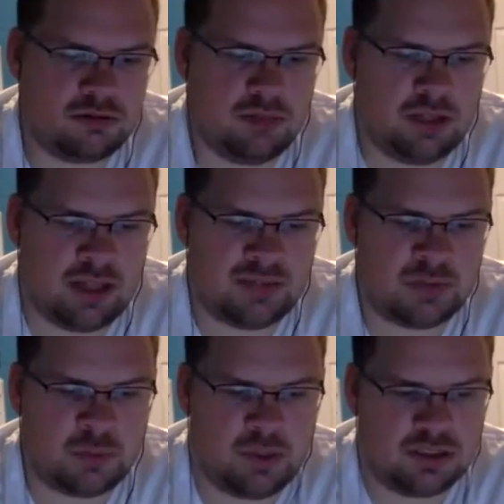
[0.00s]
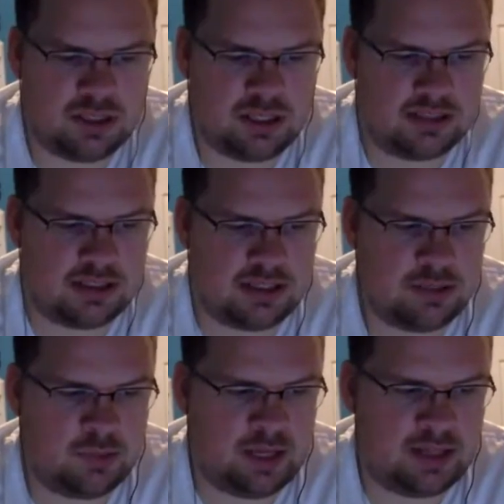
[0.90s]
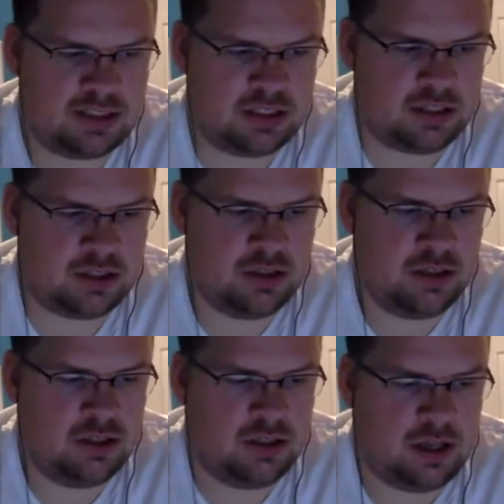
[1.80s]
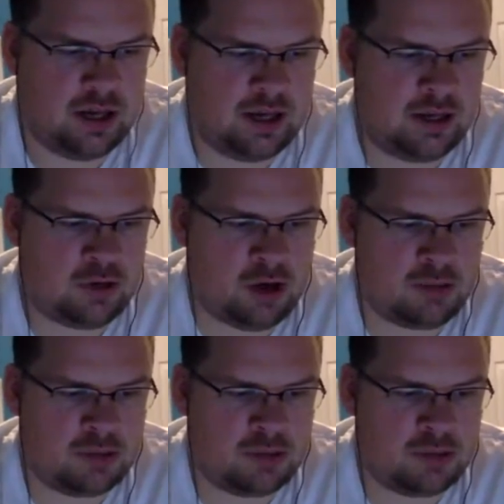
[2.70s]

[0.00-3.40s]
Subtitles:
11 points less than him last year, and Robbie